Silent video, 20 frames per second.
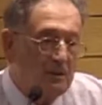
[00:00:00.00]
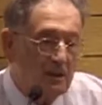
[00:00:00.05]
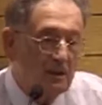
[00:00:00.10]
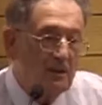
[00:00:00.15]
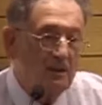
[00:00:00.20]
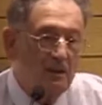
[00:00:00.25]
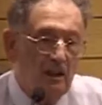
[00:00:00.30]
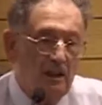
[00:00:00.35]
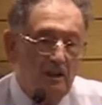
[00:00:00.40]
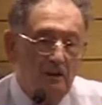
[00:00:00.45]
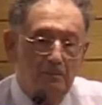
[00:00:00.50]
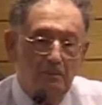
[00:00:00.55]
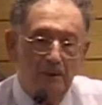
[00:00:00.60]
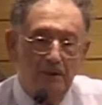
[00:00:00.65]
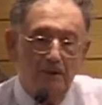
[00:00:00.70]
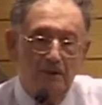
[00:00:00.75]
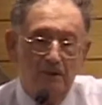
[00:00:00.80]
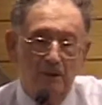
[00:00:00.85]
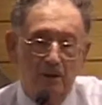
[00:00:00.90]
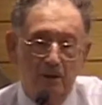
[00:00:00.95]
of Israel,
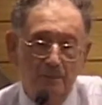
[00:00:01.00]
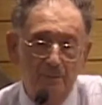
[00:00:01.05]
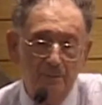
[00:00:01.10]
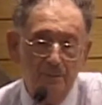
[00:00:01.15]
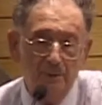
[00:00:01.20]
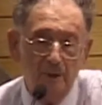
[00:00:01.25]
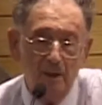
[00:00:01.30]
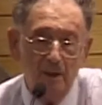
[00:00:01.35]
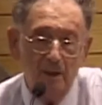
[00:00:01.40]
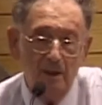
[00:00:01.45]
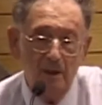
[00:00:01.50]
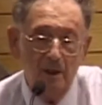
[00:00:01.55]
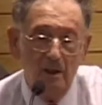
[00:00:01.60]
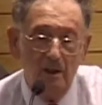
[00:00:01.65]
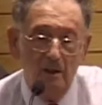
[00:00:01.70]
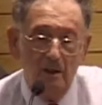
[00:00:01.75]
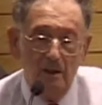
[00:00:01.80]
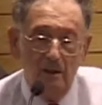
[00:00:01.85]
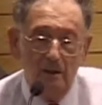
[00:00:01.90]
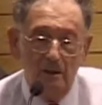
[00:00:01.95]
but from
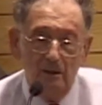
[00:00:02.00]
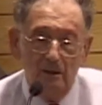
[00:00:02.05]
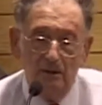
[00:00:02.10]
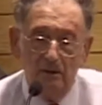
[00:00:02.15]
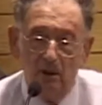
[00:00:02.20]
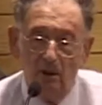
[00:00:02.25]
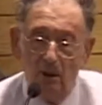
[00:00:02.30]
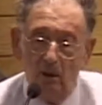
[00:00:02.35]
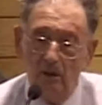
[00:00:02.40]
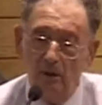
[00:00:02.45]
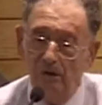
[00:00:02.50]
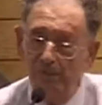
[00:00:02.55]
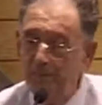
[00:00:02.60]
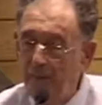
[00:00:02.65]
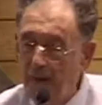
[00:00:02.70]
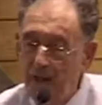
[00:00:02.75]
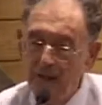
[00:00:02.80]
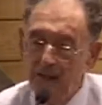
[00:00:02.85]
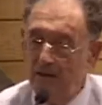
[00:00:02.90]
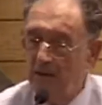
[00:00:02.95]
the whole
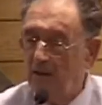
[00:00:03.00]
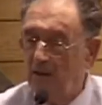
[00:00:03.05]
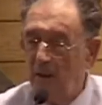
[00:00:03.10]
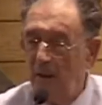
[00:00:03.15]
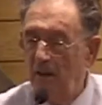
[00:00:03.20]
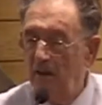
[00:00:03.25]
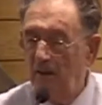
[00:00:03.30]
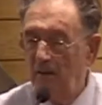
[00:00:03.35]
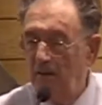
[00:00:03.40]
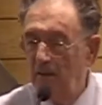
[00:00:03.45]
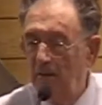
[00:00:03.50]
of Palestine.